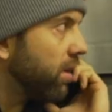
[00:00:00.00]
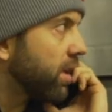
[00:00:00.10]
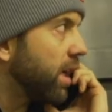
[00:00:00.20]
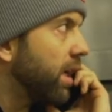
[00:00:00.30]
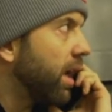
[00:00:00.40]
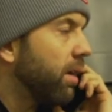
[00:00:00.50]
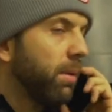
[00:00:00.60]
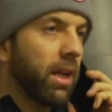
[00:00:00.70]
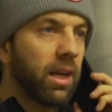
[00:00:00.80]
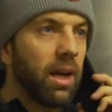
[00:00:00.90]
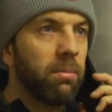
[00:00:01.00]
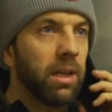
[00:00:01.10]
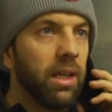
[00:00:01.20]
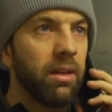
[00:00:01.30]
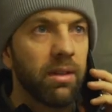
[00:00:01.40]
Fucking hell, man, I can't
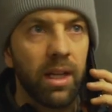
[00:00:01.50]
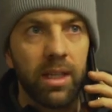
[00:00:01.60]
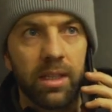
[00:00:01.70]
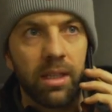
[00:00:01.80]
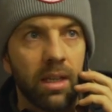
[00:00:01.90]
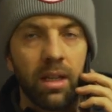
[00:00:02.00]
believe this.